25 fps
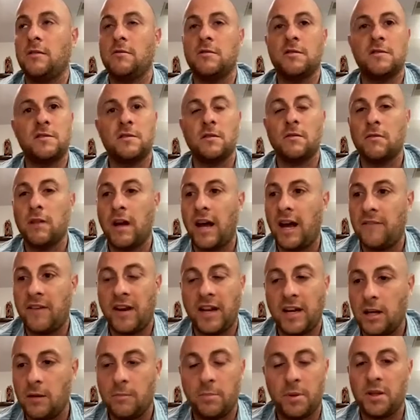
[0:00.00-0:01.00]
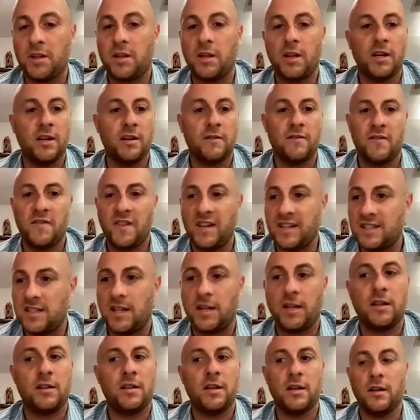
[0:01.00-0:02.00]
you just don't have any ability to fix
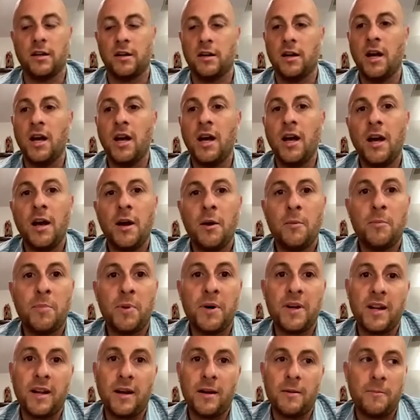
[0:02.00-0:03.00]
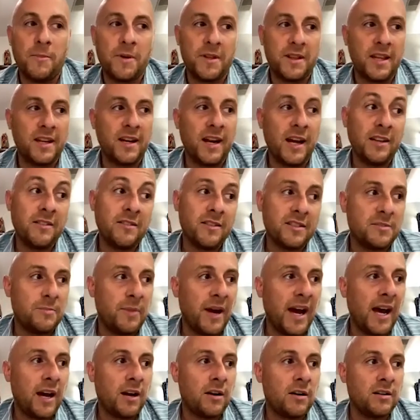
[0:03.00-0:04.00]
anything, but then I looked
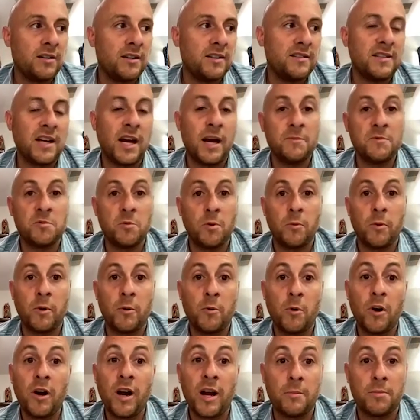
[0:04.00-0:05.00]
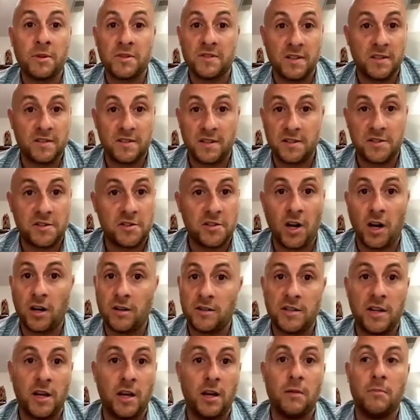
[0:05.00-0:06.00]
back on the times where we were able to
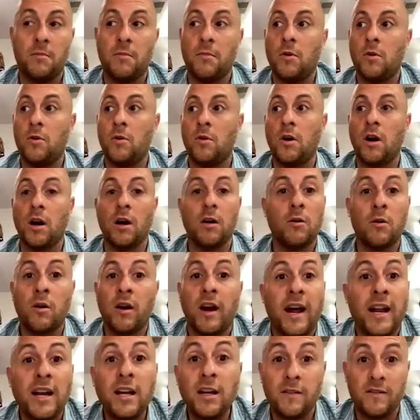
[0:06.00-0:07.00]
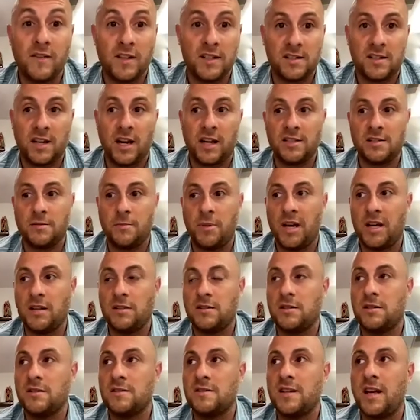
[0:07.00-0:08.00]
discharge him, or any of these kinds of
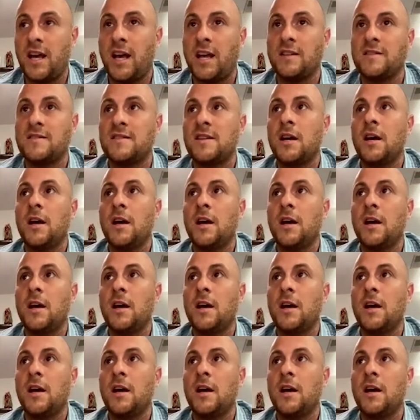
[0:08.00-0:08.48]
patients, and